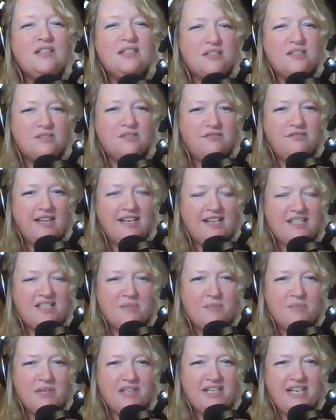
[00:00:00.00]
a little
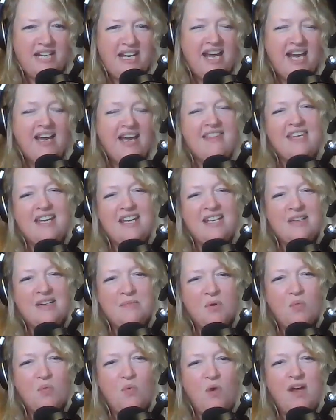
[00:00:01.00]
flexibility. I think
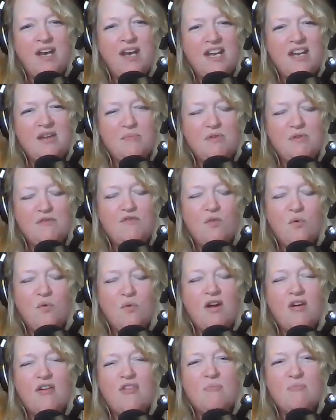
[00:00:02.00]
number 1 and number
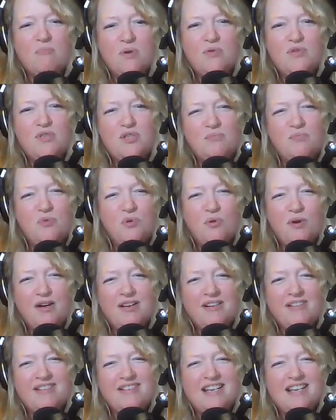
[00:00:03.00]
4 are the most
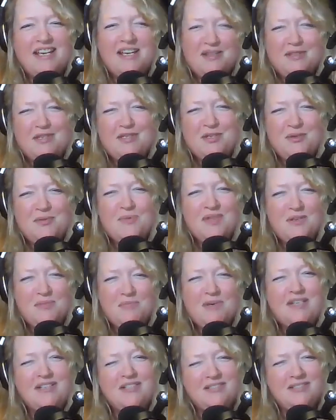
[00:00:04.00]
important. The 2 in the
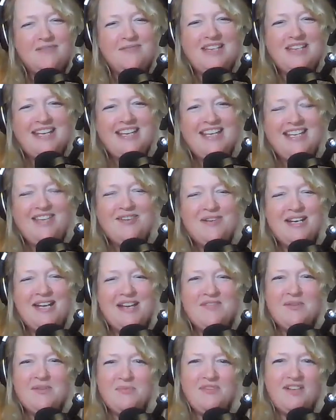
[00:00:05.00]
middle, you can
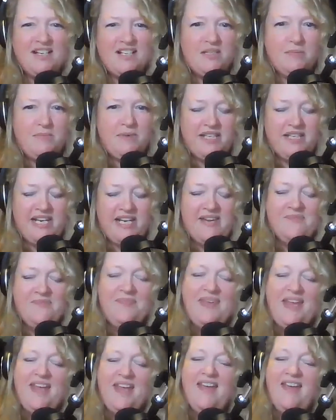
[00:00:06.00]
have some flexibility.
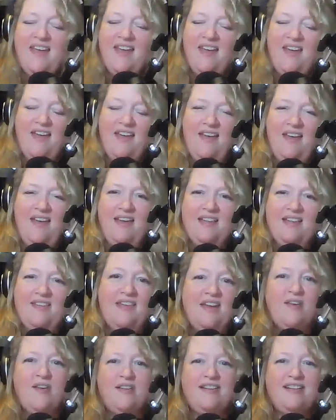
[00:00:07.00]

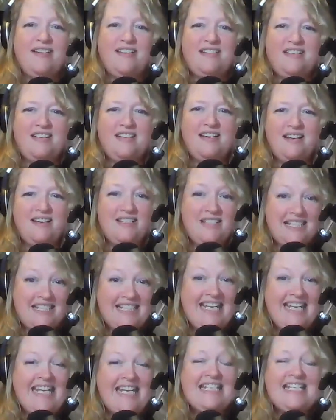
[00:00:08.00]
They are a
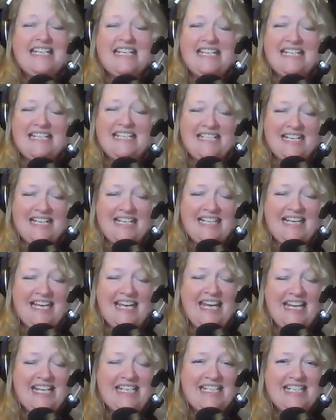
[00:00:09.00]
delete,
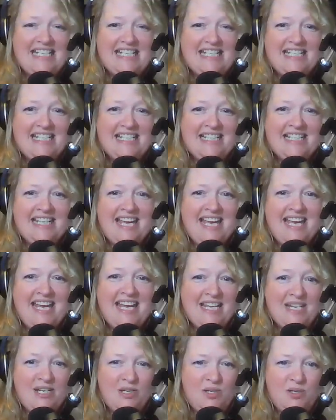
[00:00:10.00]
delegate, delay,
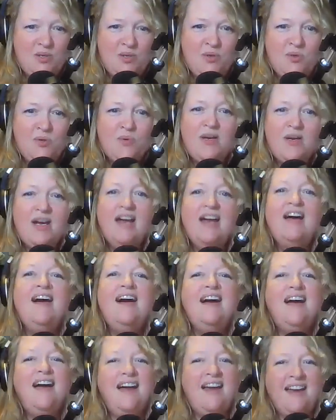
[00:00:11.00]
and do.
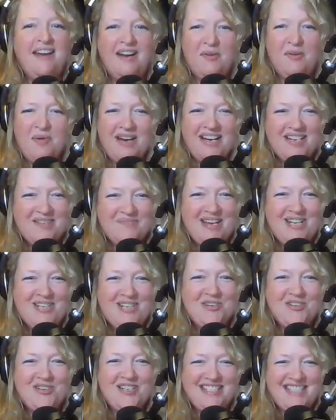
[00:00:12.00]
And I wanted to make
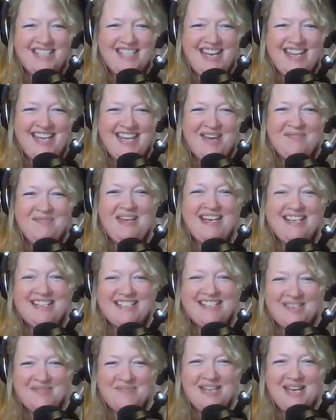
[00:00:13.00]
sure to say that
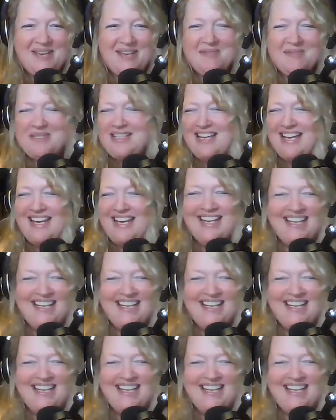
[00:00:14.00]
because sometimes